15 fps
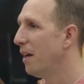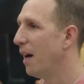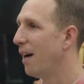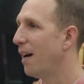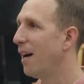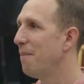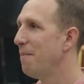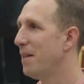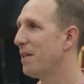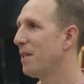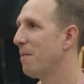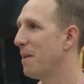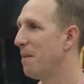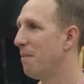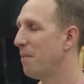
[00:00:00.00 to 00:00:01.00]
I meet
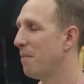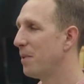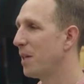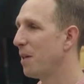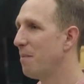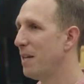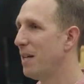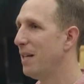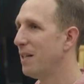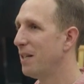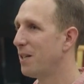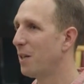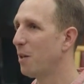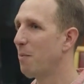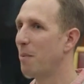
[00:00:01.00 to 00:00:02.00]
so many
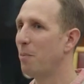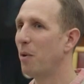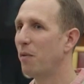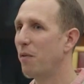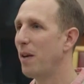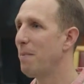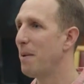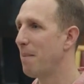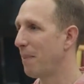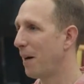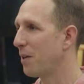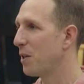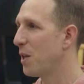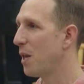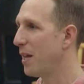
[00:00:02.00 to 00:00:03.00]
single people who feel a bit
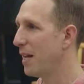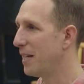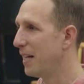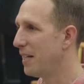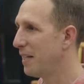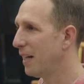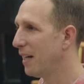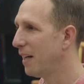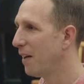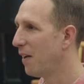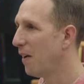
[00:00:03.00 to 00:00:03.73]
embarrassed that they're dating,